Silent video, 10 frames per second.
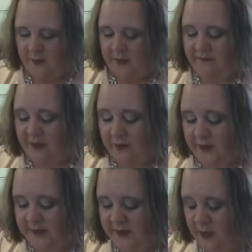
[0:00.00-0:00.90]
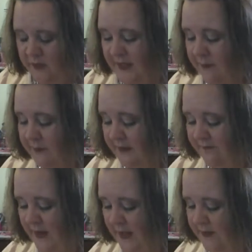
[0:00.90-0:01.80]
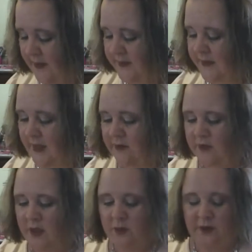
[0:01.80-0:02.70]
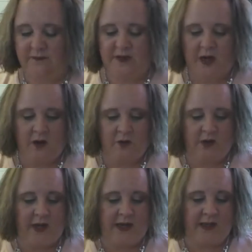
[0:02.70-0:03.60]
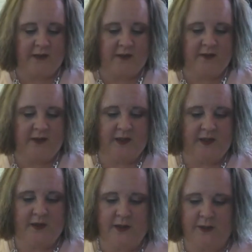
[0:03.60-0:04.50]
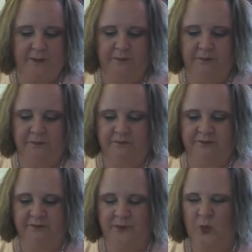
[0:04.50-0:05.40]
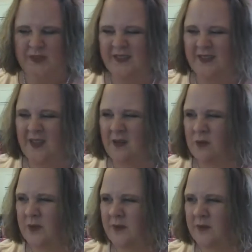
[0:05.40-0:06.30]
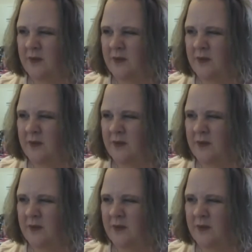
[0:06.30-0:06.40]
But I found this and I was happy to find this. I don't know if y'all like the, um, what's it called?